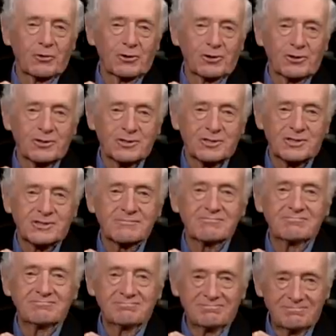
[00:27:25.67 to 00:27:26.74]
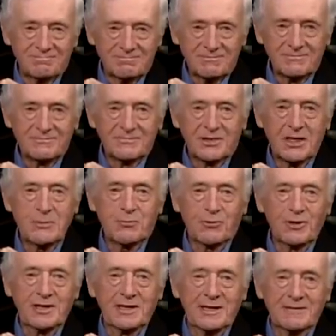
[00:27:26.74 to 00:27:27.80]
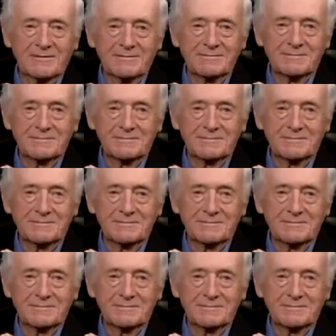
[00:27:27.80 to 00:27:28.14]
Words. Keep reading.